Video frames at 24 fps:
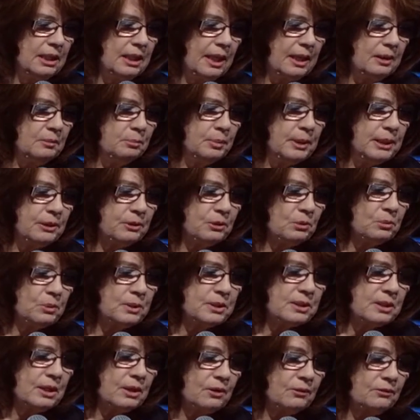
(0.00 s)
And Peter
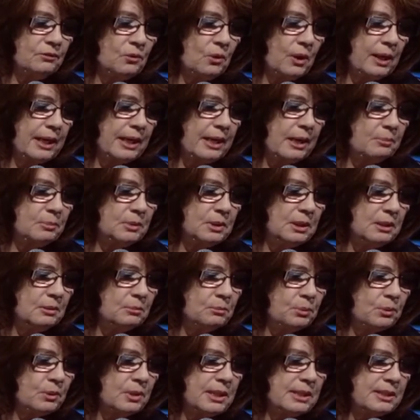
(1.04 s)
was therefore kept in
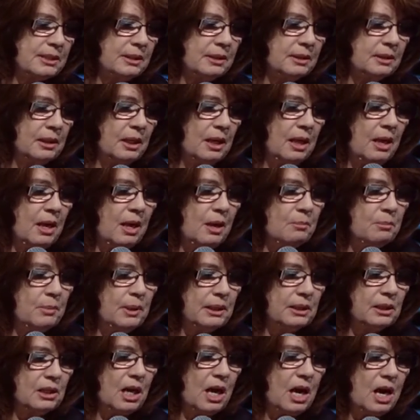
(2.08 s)
prison,
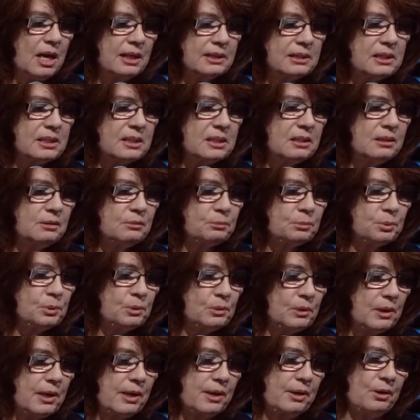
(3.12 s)
but constant
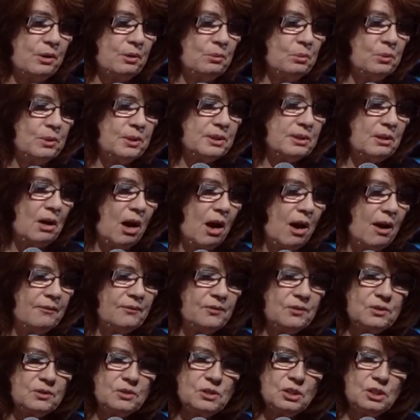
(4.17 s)
prayer was
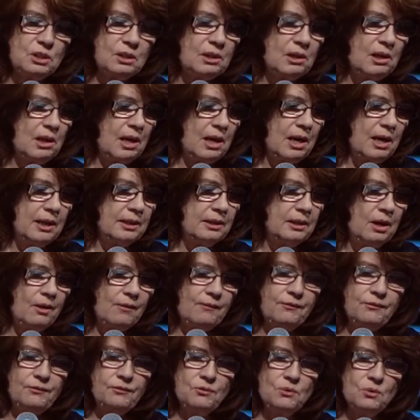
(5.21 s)
offered to God
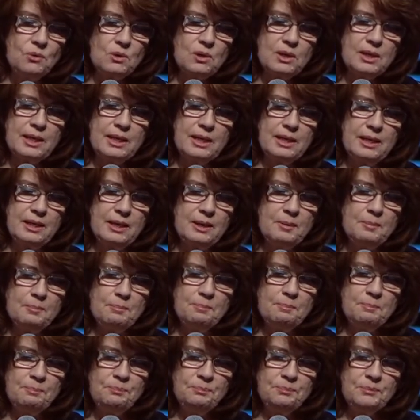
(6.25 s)
for him
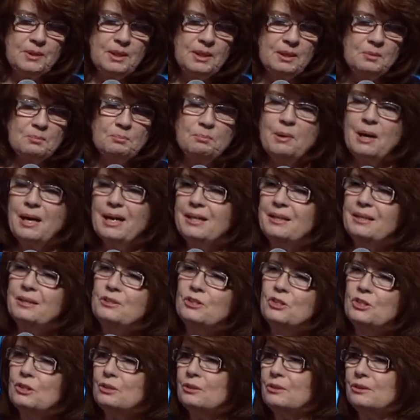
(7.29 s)
by the
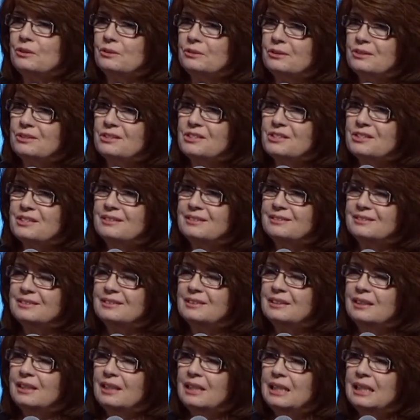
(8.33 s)
church.
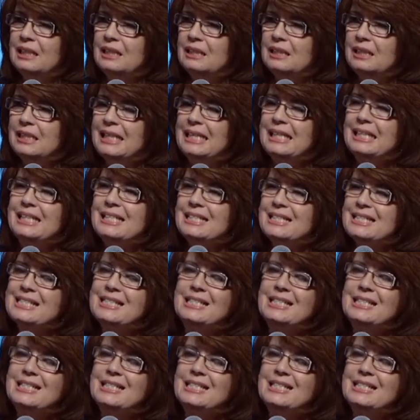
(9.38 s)
It is